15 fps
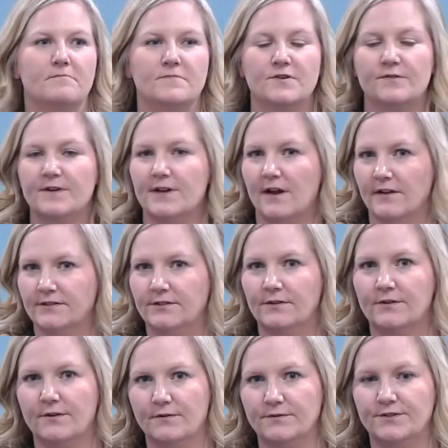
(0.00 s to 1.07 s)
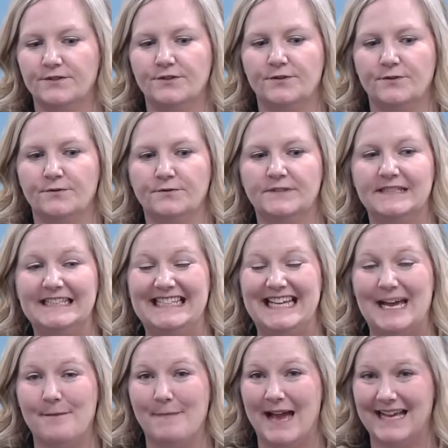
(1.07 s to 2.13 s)
You can also go to
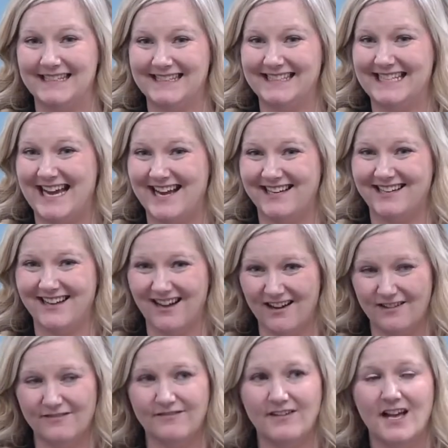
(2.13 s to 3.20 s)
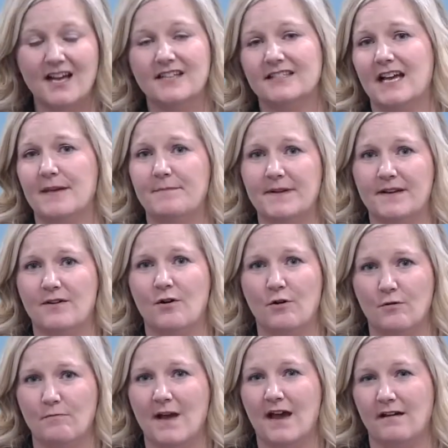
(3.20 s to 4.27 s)
cms.gov, type in
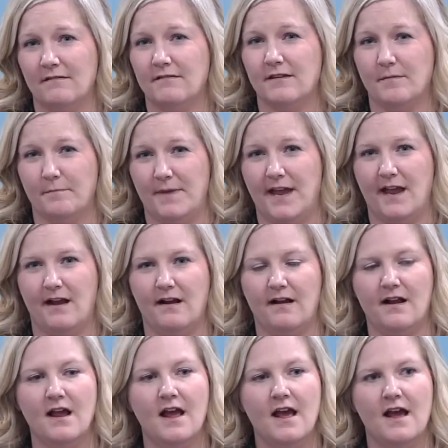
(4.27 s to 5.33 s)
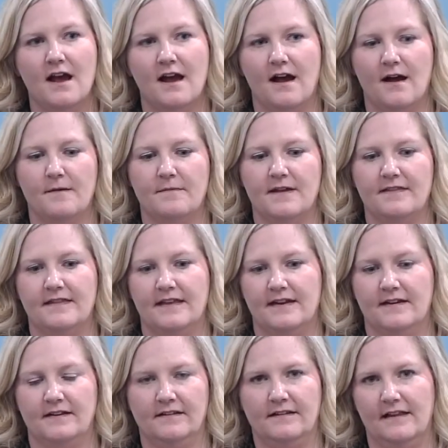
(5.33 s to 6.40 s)
Home Health Compare, and then
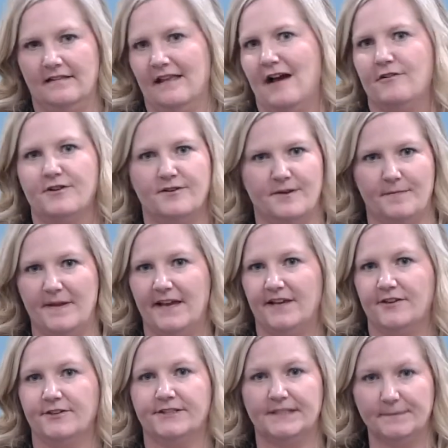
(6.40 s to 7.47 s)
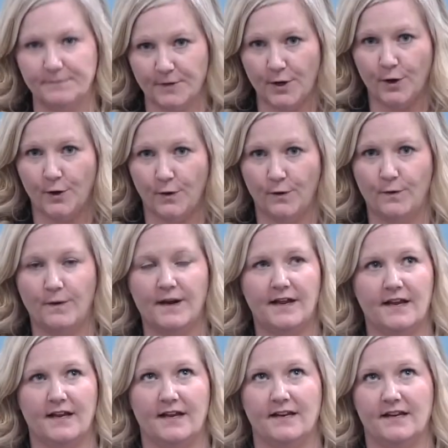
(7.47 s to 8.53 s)
it'll allow you to pick your zip code,
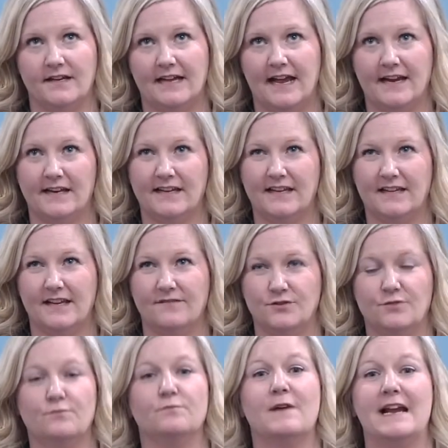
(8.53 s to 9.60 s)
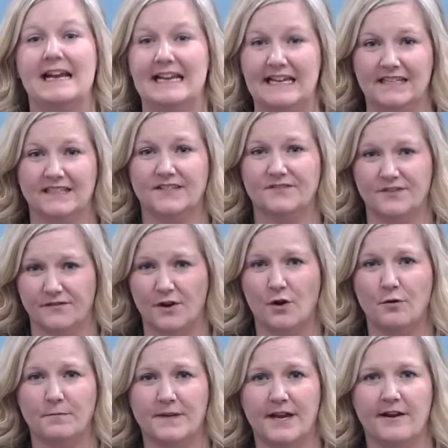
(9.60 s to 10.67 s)
and it kind of gives you ratings of different
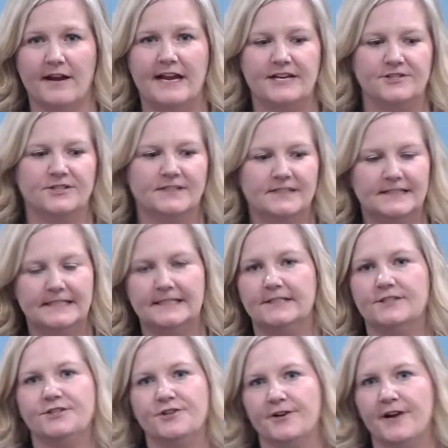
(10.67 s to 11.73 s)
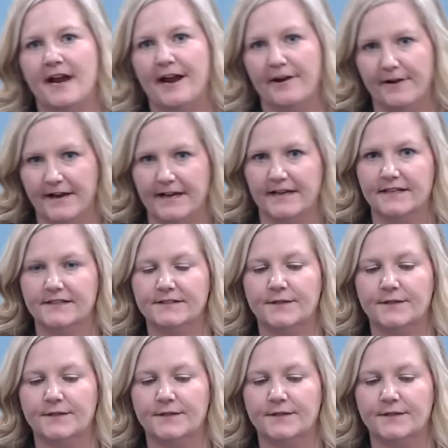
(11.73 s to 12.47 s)
home care agencies in your area.